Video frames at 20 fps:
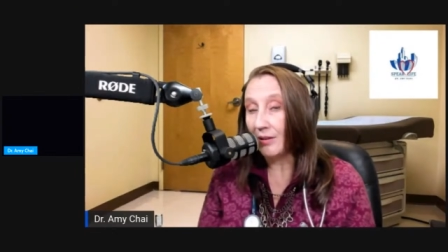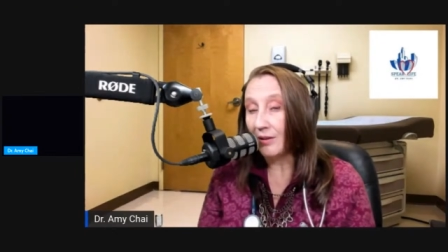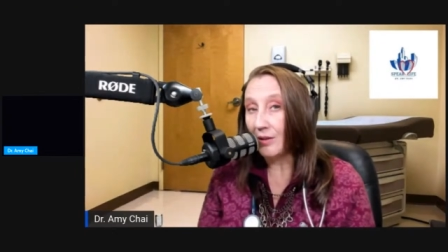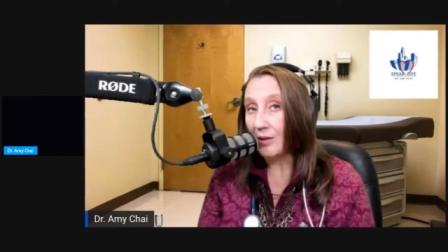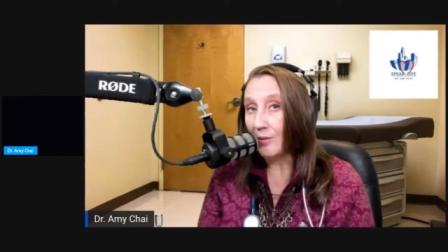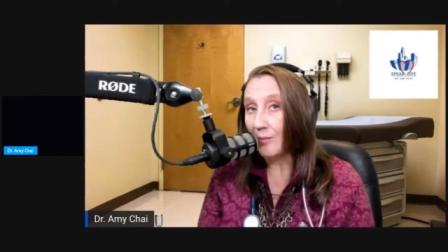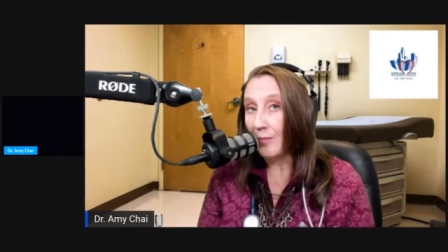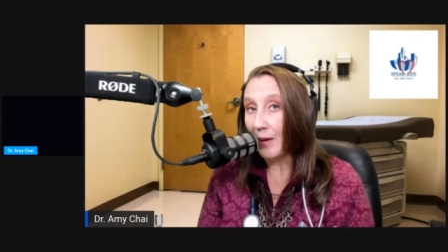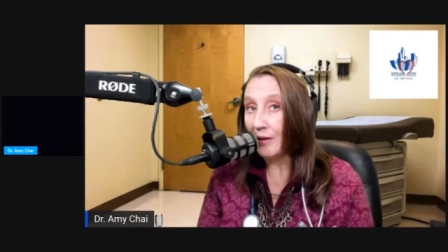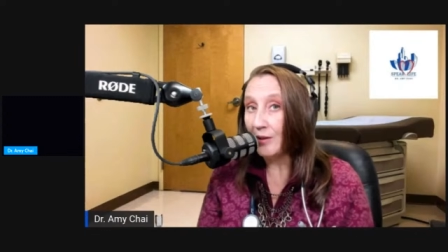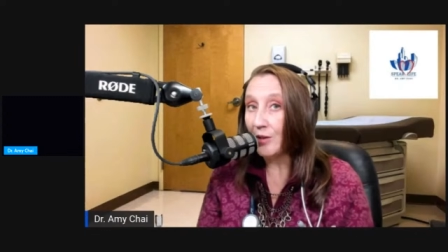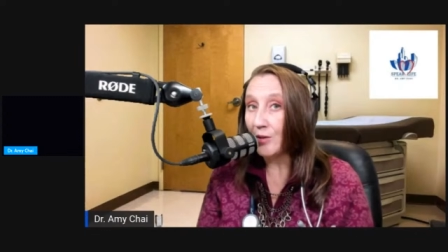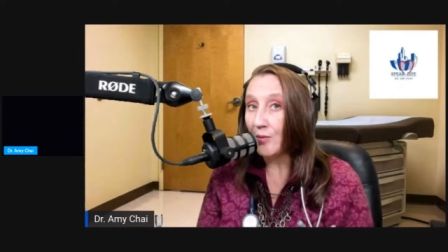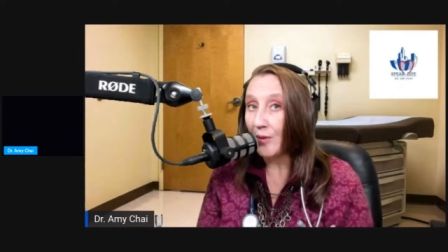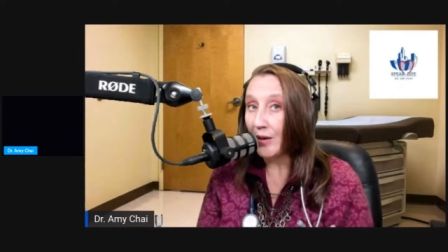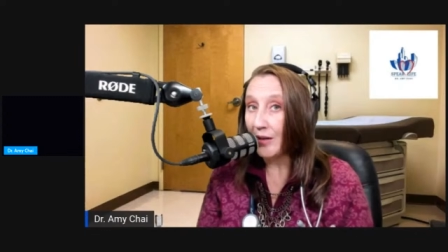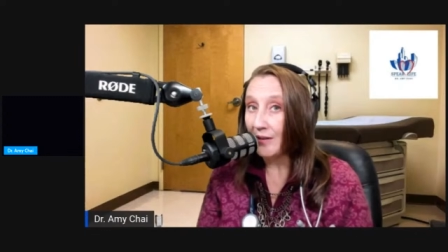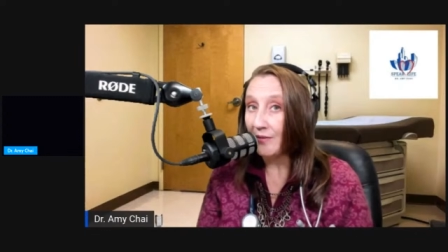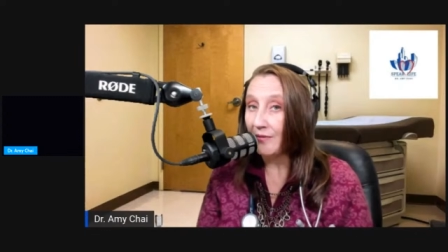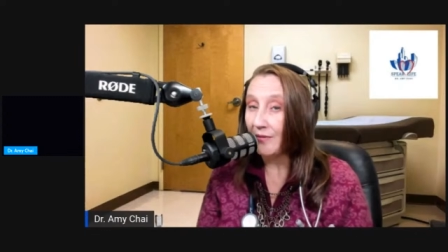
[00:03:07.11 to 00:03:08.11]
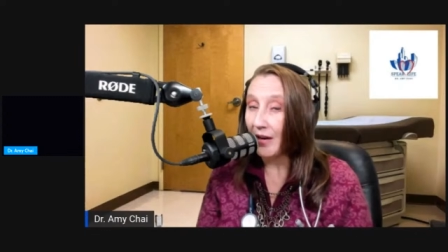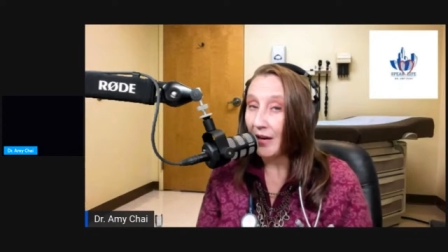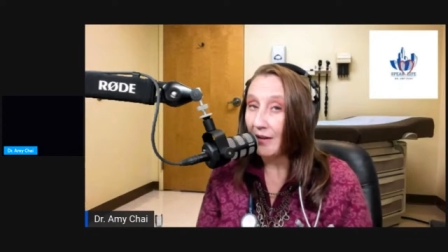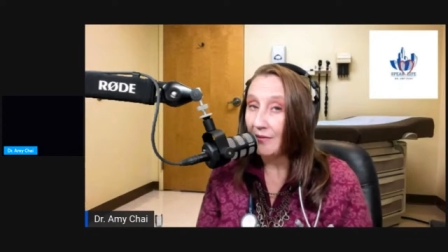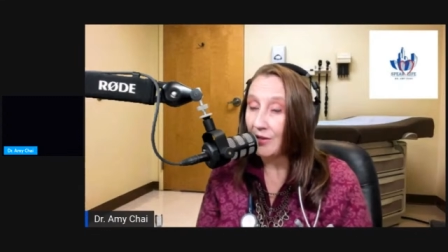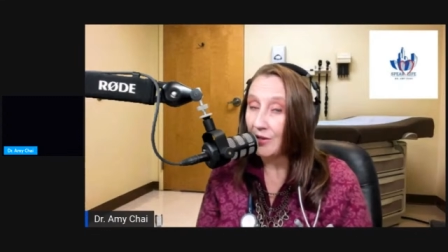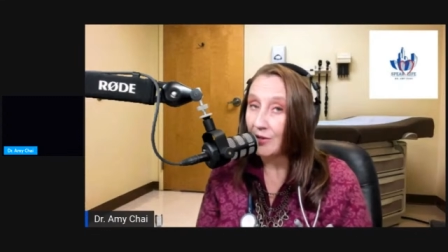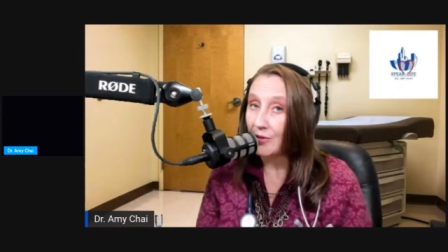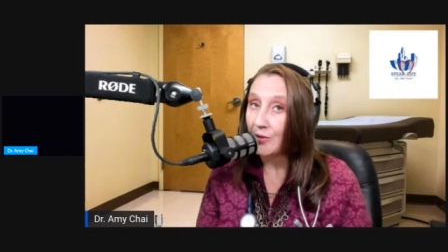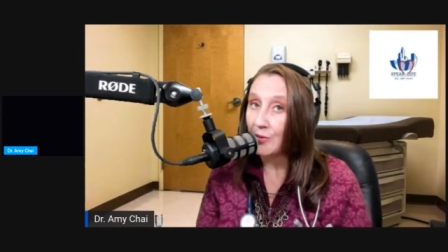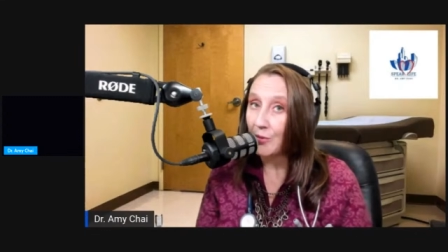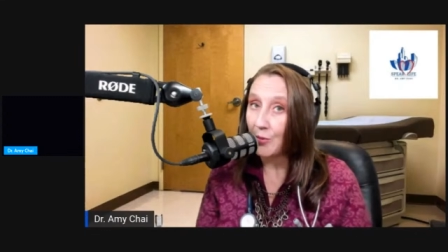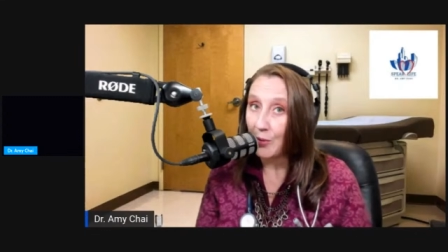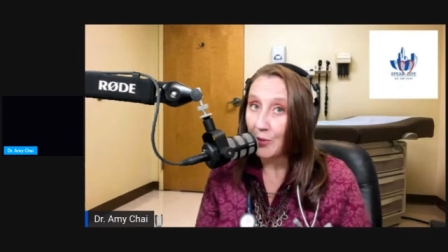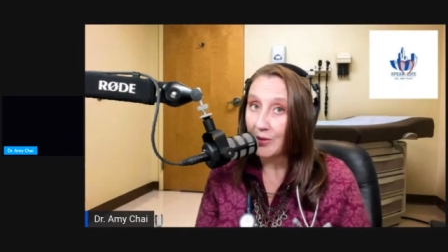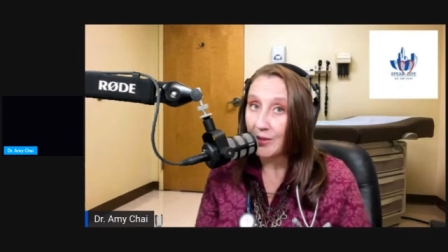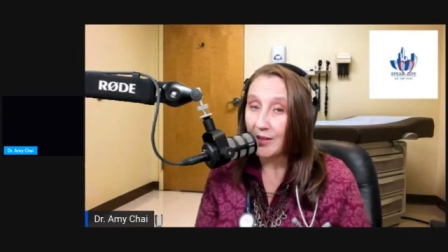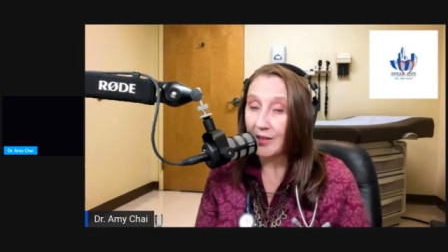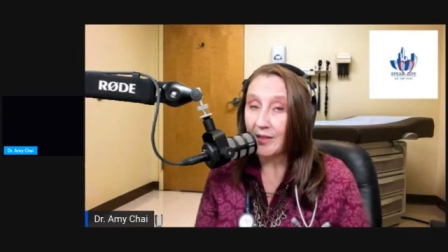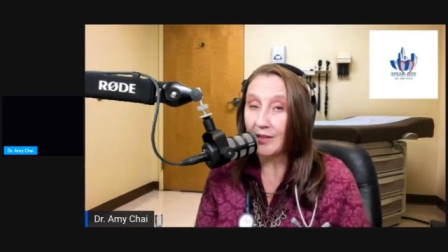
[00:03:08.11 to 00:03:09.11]
you're about 25 years
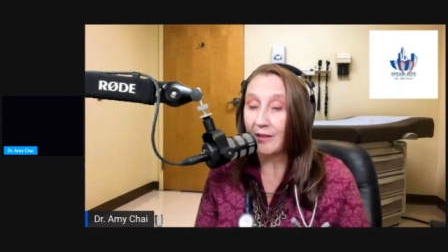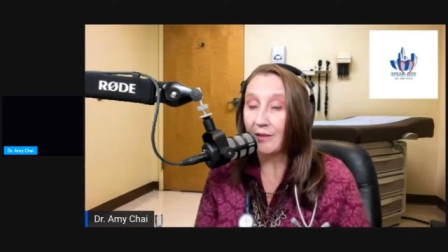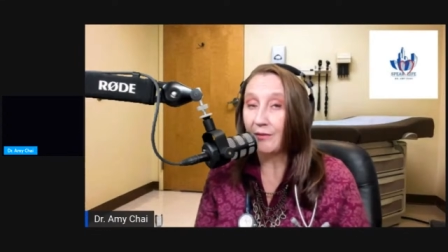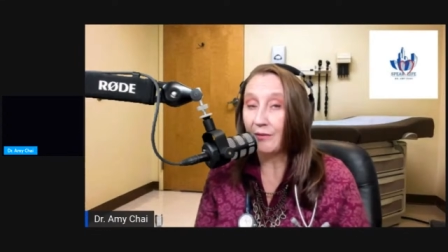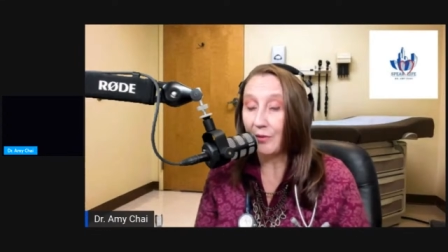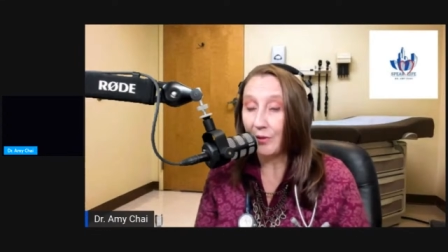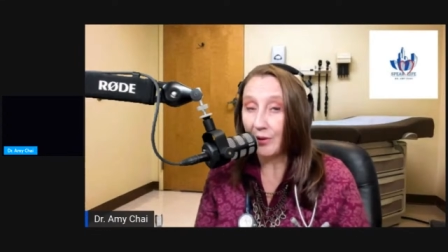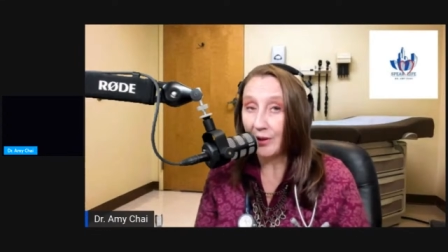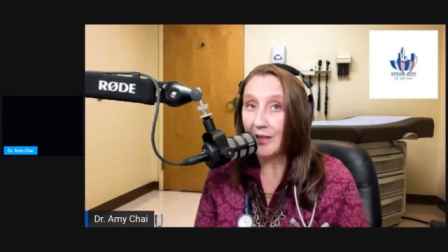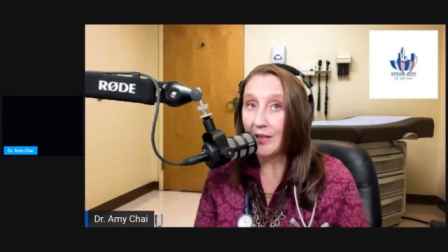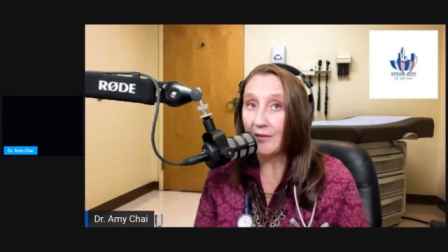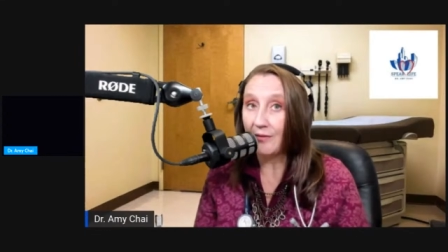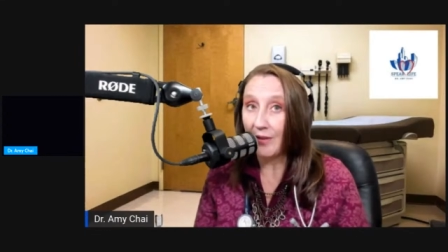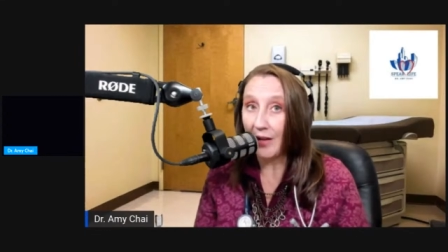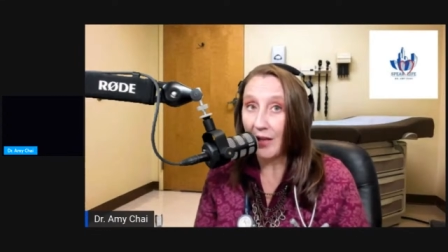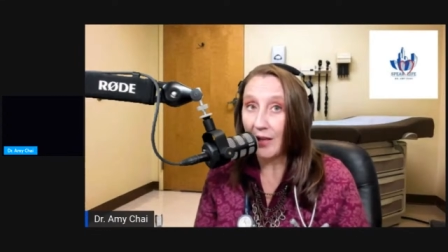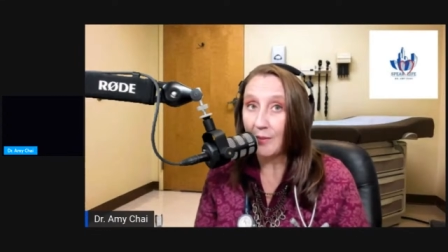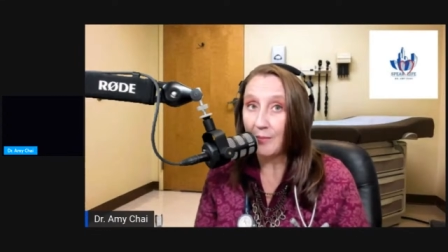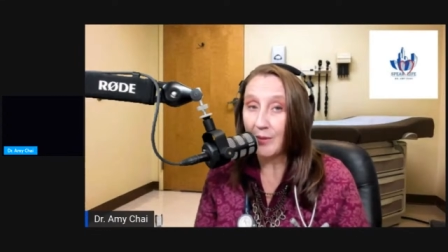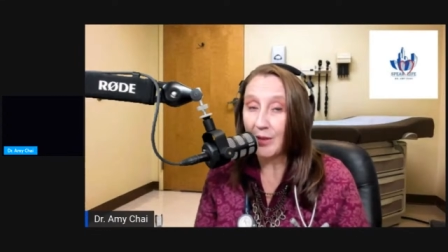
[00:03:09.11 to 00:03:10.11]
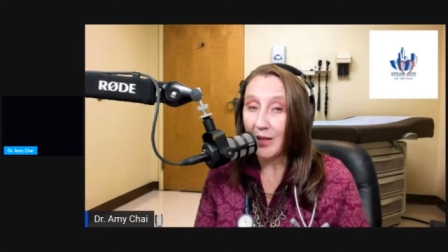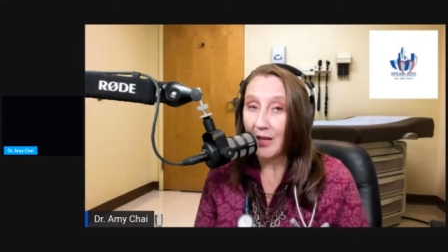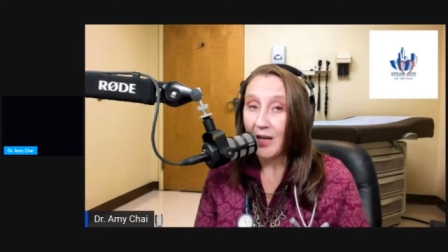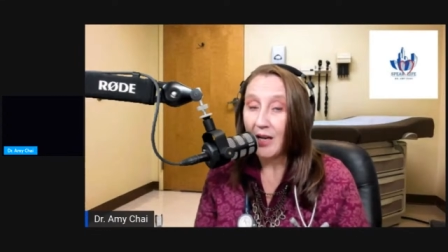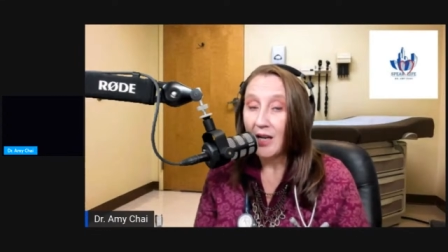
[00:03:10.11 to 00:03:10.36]
old. It isn't fully developed.